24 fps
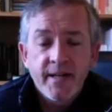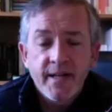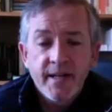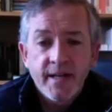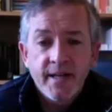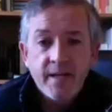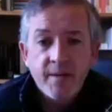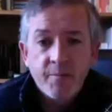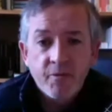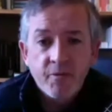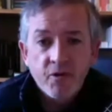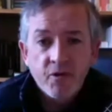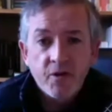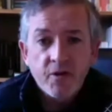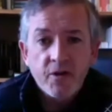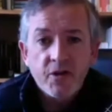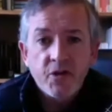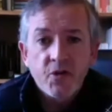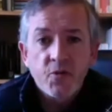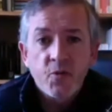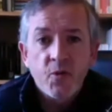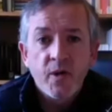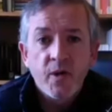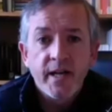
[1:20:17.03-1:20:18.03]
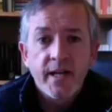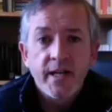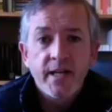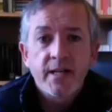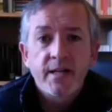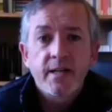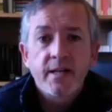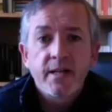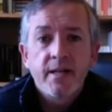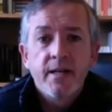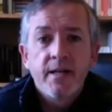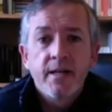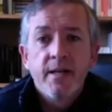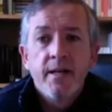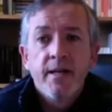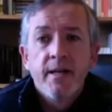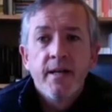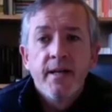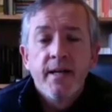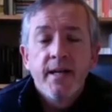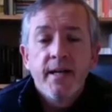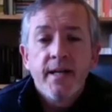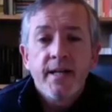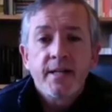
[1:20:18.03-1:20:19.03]
in a baroque suite,
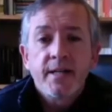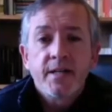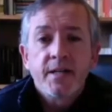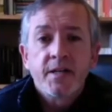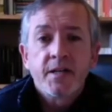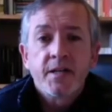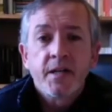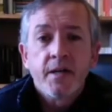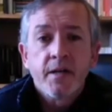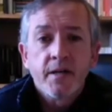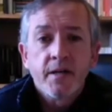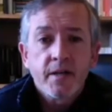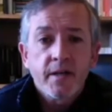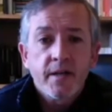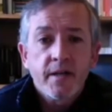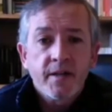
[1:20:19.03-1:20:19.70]
it's dance.